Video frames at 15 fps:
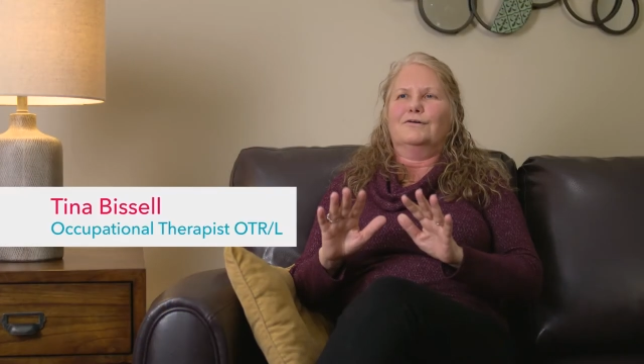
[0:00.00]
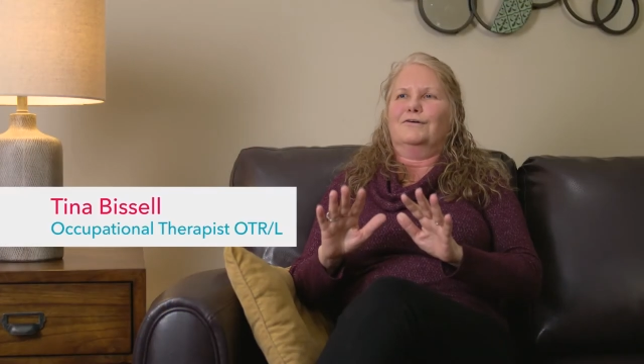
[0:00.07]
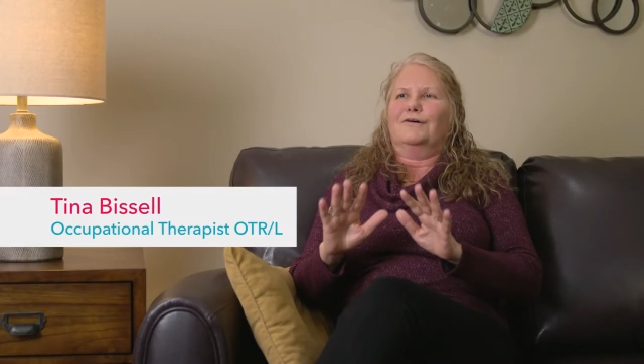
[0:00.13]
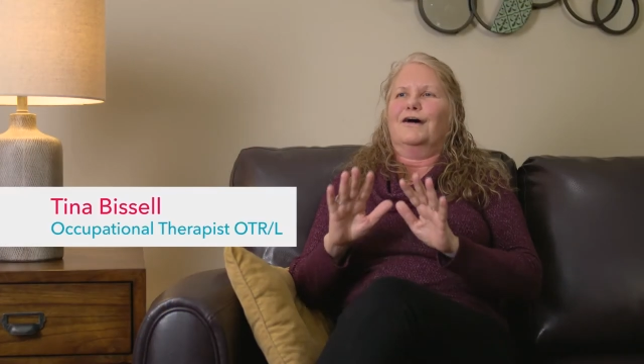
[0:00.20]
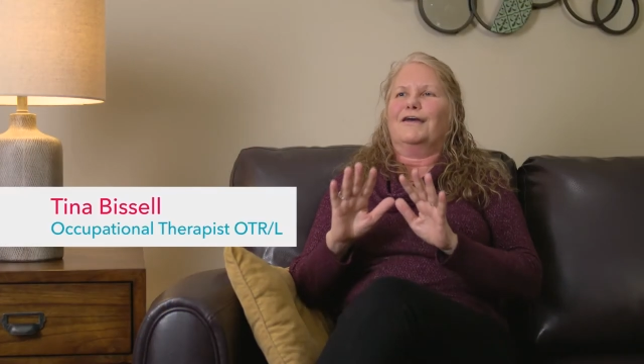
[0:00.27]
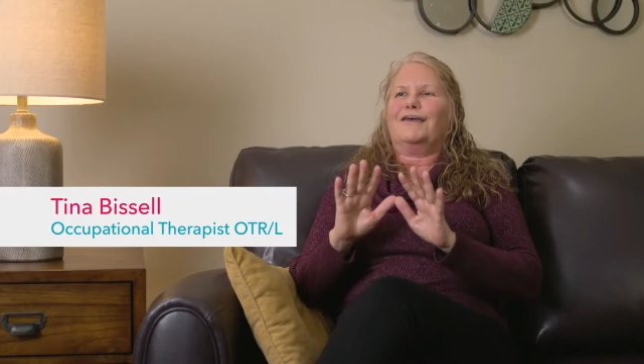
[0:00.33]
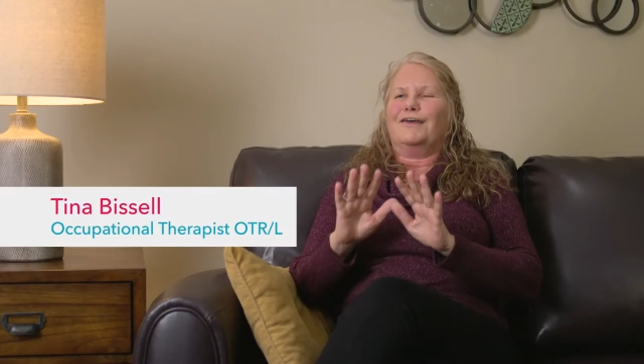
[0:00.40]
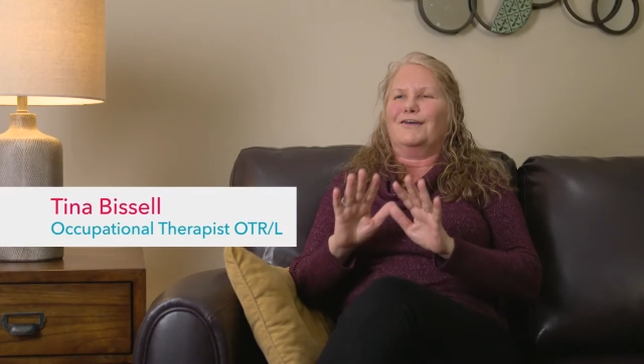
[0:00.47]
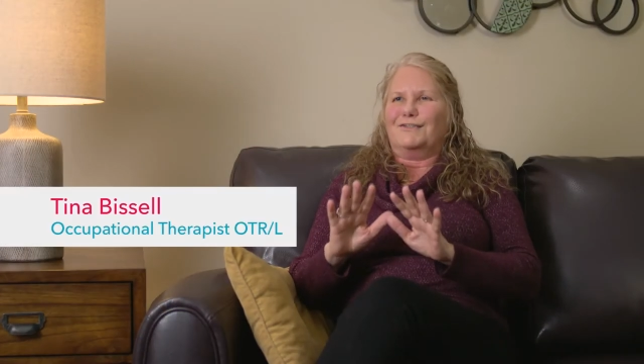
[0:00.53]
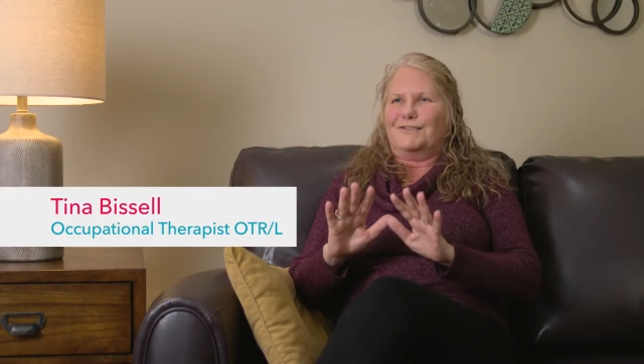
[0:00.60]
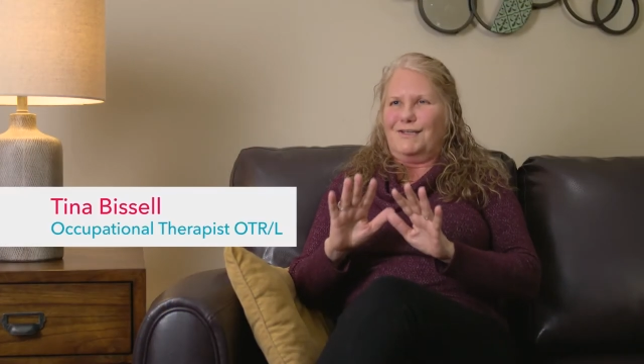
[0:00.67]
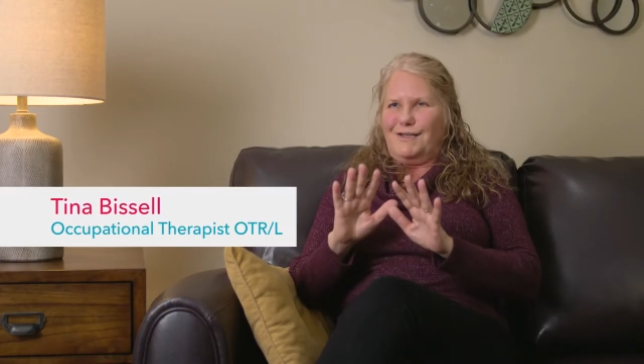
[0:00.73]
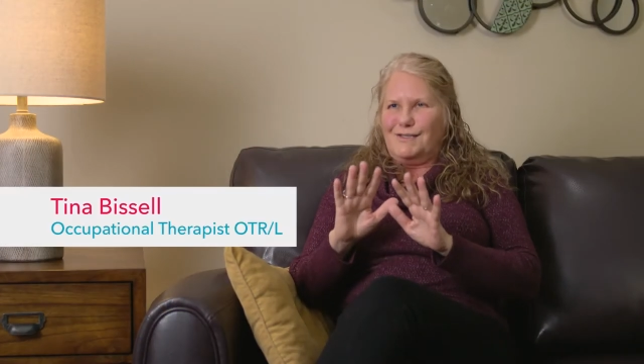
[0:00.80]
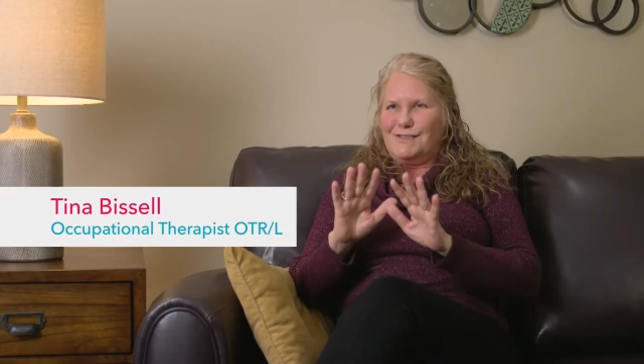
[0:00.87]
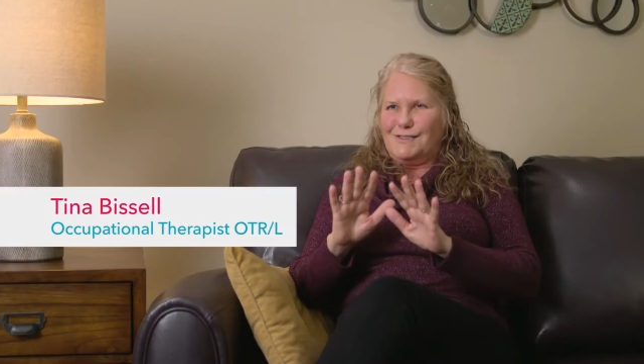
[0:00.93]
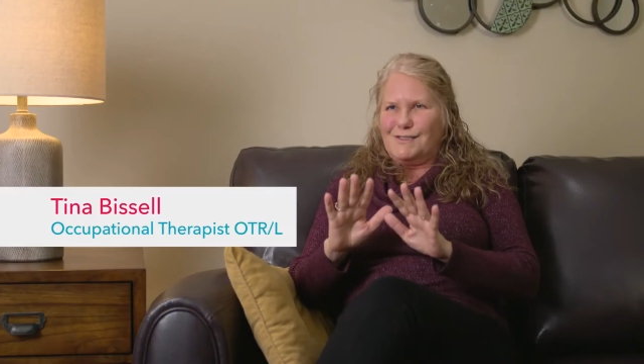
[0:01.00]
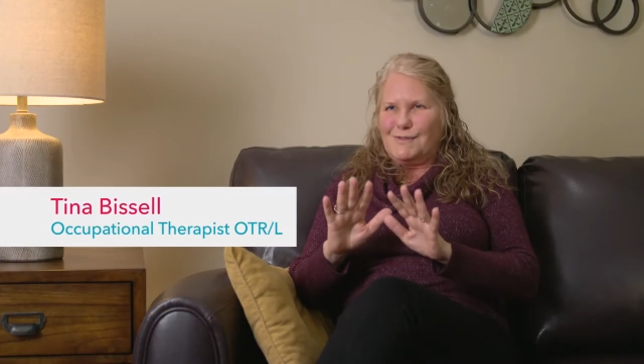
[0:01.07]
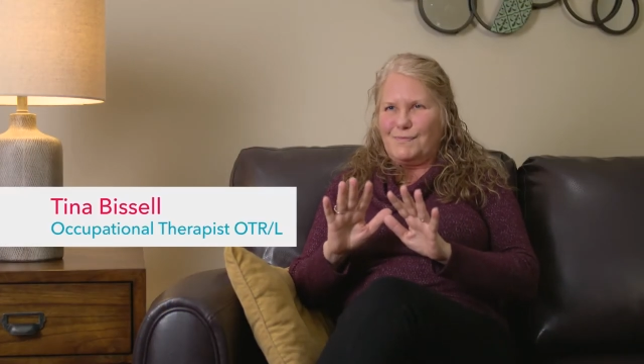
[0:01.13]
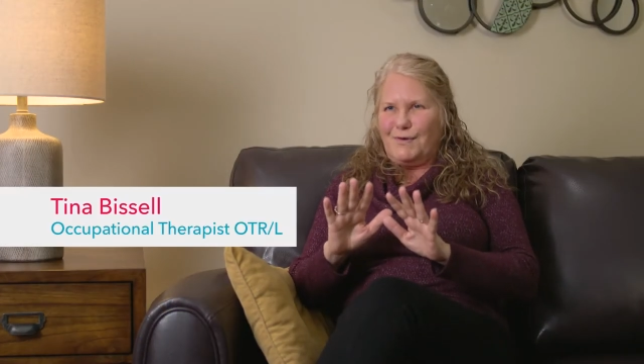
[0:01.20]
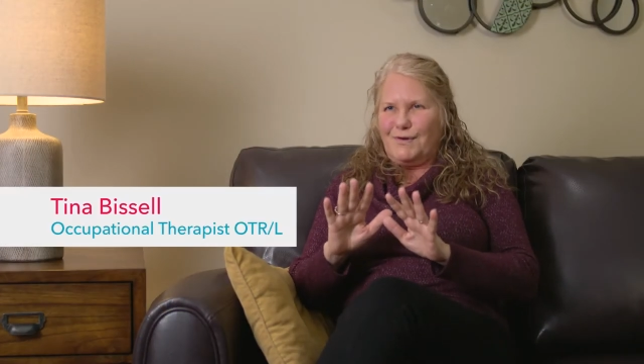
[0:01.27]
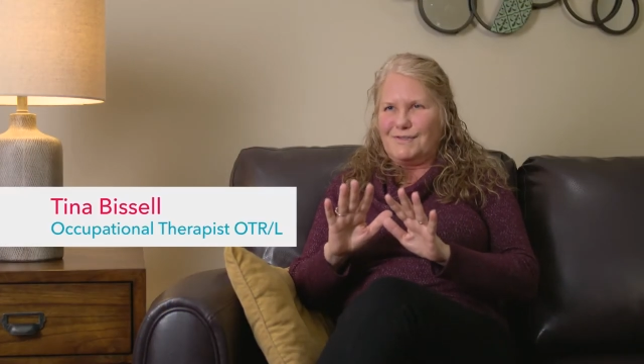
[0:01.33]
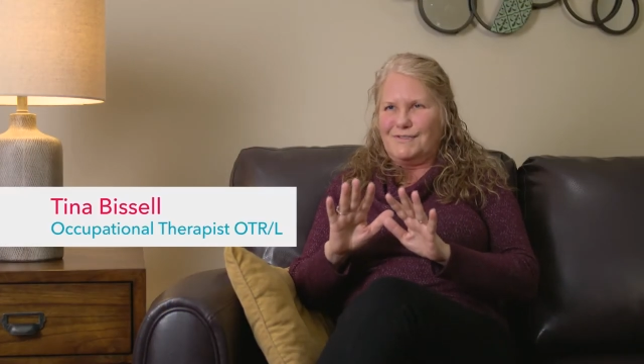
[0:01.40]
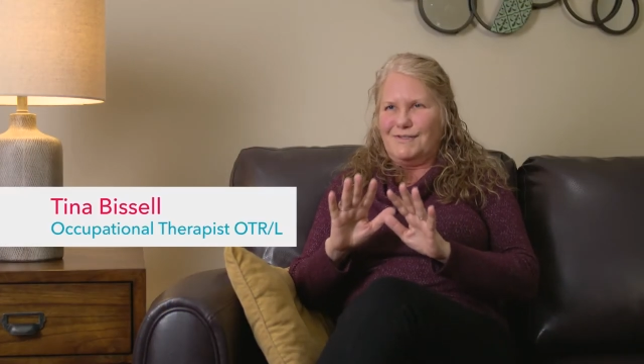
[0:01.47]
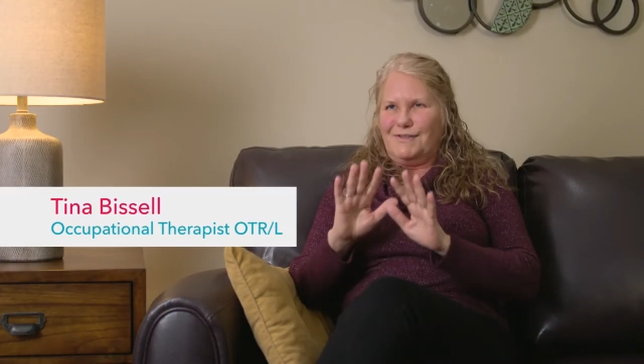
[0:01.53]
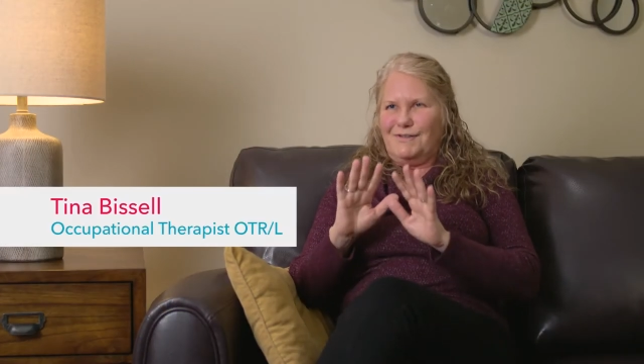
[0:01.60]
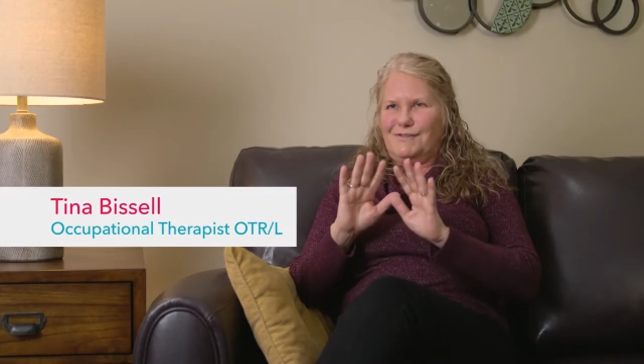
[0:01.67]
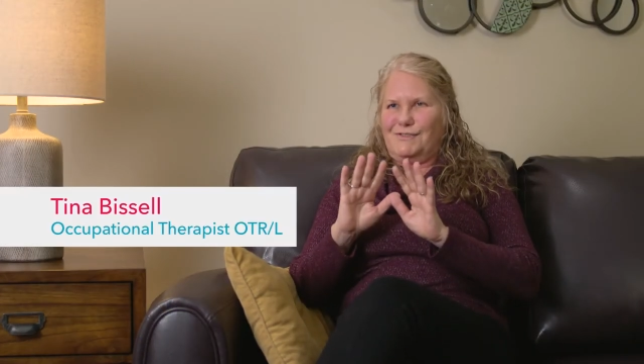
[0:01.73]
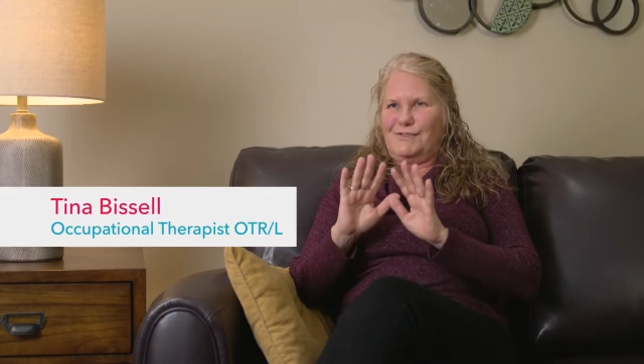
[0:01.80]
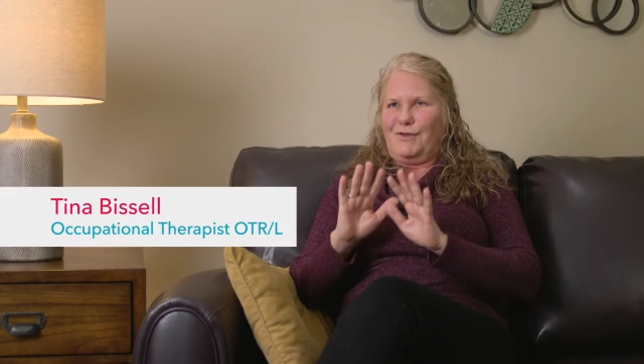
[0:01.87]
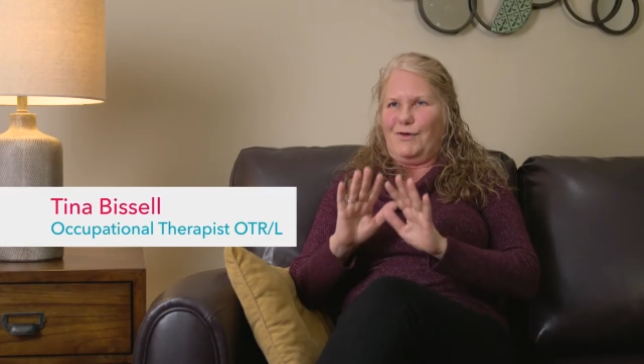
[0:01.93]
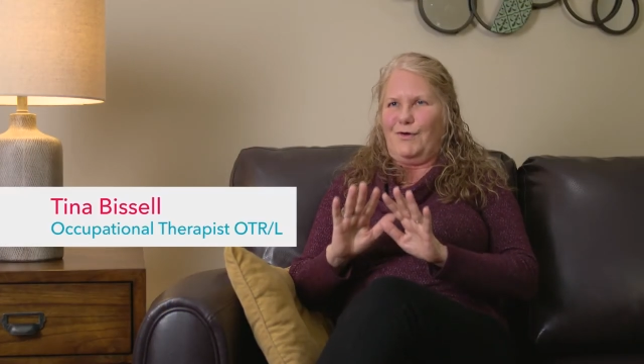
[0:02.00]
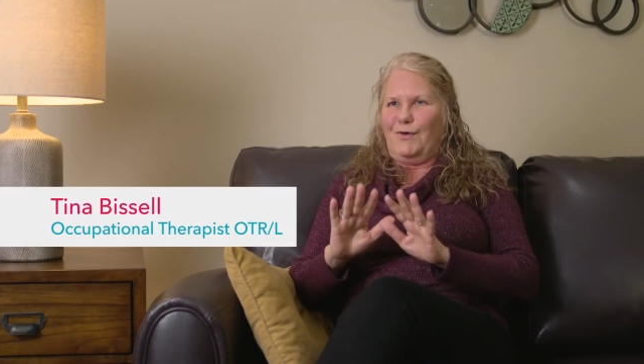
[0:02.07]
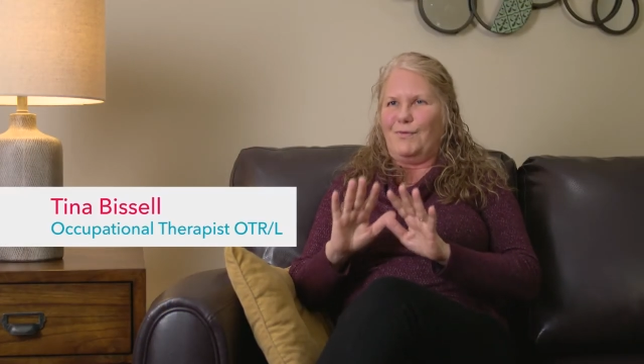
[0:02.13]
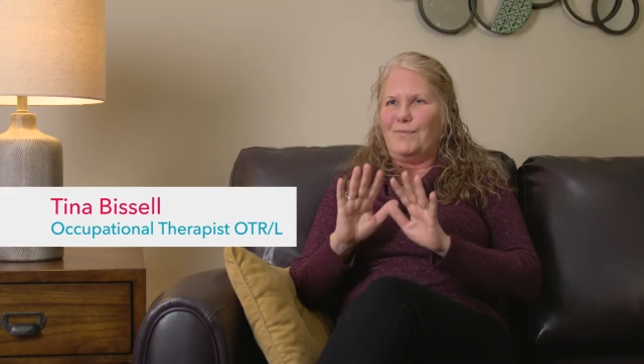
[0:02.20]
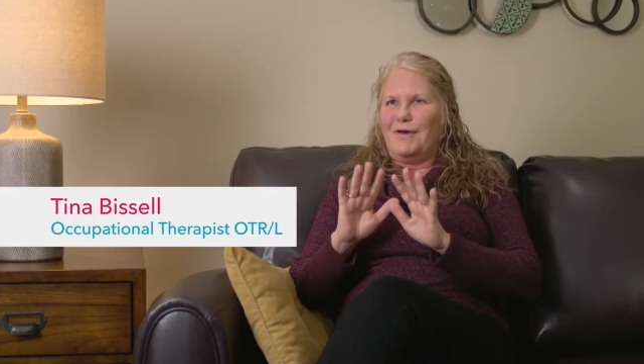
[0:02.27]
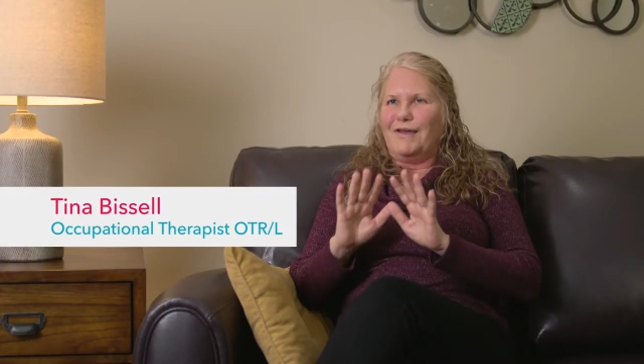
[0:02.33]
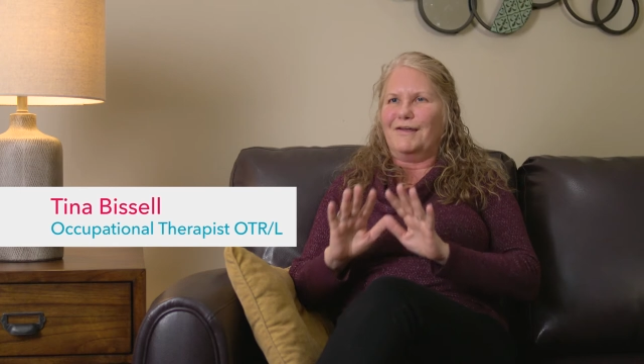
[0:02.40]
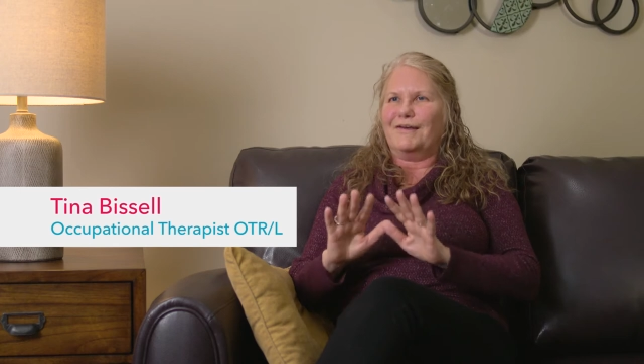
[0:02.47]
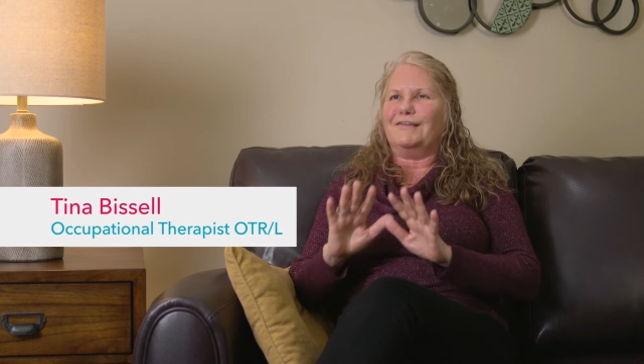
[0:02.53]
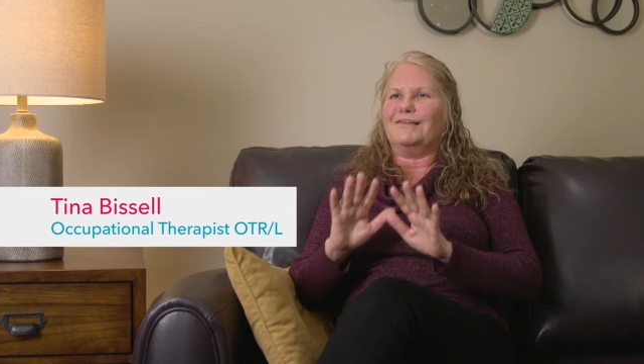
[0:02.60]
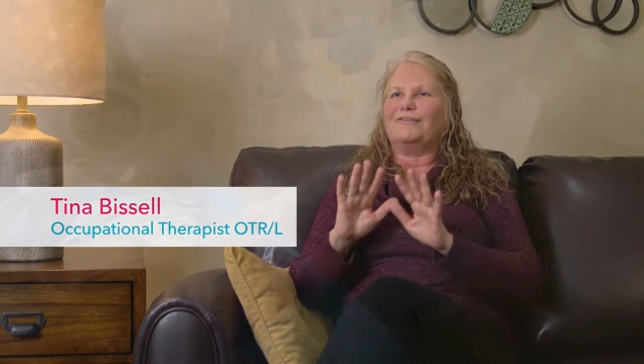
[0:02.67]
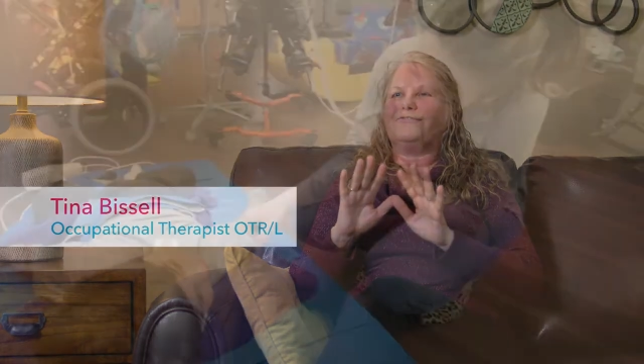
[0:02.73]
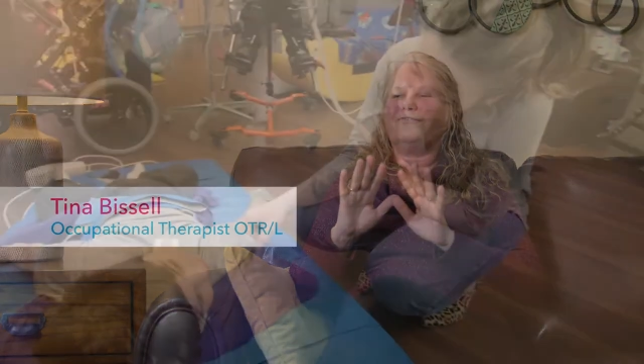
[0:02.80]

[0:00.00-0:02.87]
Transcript: I can't touch this person, they're so medically